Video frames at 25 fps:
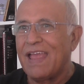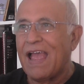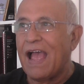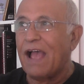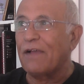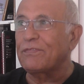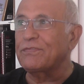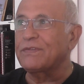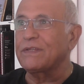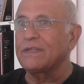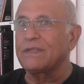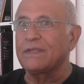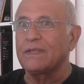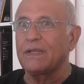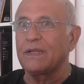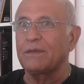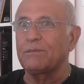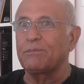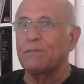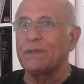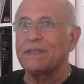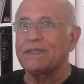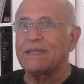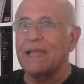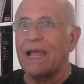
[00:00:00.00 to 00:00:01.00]
After
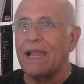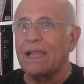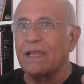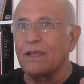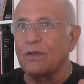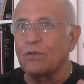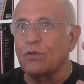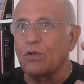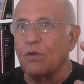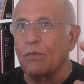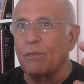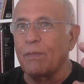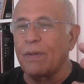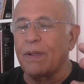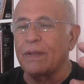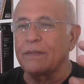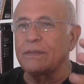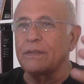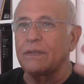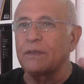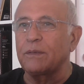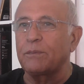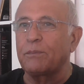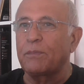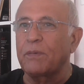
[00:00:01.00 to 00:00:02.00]
the battalion
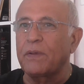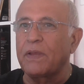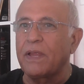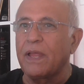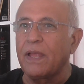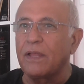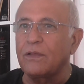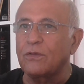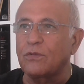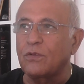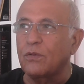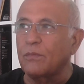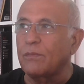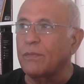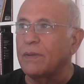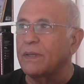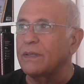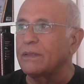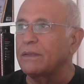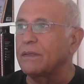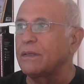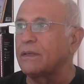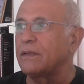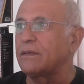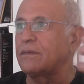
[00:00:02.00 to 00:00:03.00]
commander and brigade
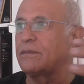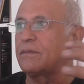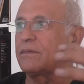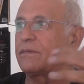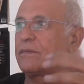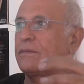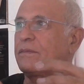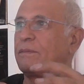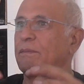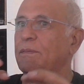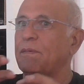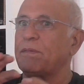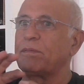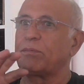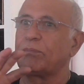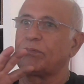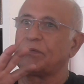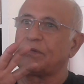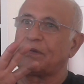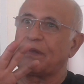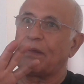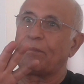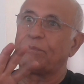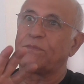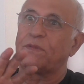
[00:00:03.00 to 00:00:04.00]
commander, it's
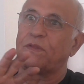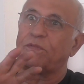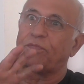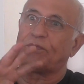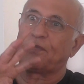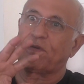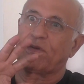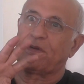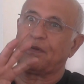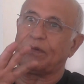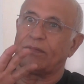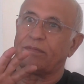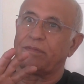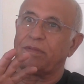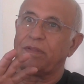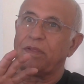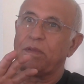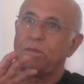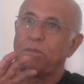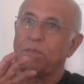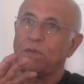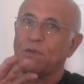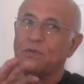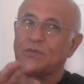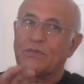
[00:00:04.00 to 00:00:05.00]
some difficult
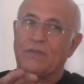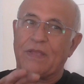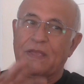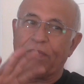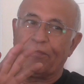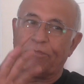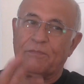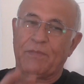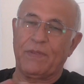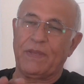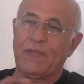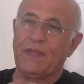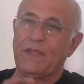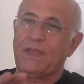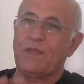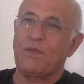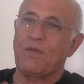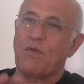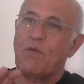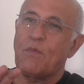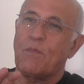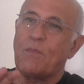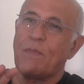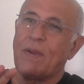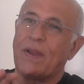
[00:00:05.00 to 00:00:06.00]
because I have many
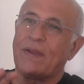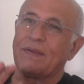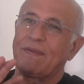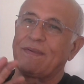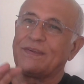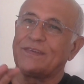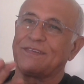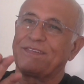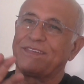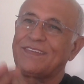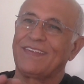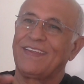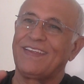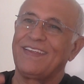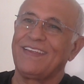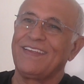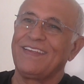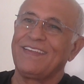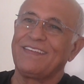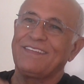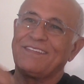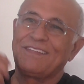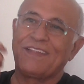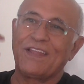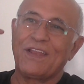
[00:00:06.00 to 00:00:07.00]
commanders,
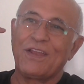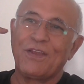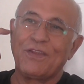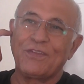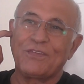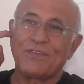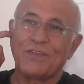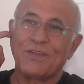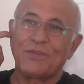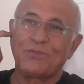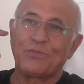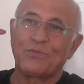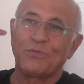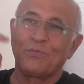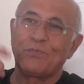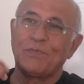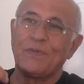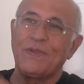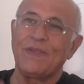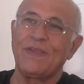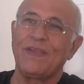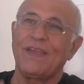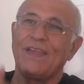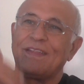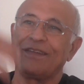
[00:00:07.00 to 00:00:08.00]
they listen to
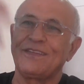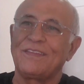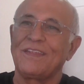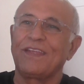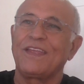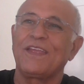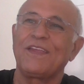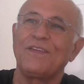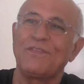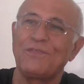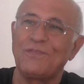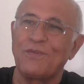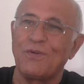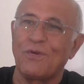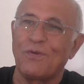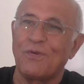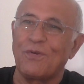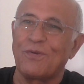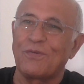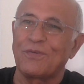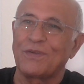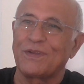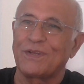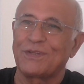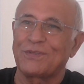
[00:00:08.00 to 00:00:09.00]
me and they give the
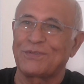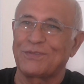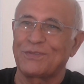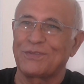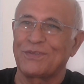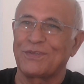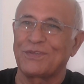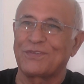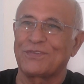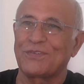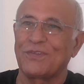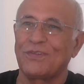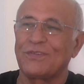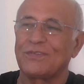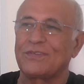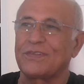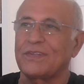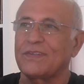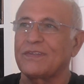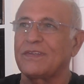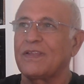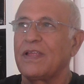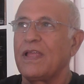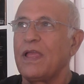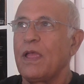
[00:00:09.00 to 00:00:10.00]
orders to the
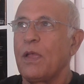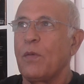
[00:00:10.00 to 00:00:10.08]
soldiers.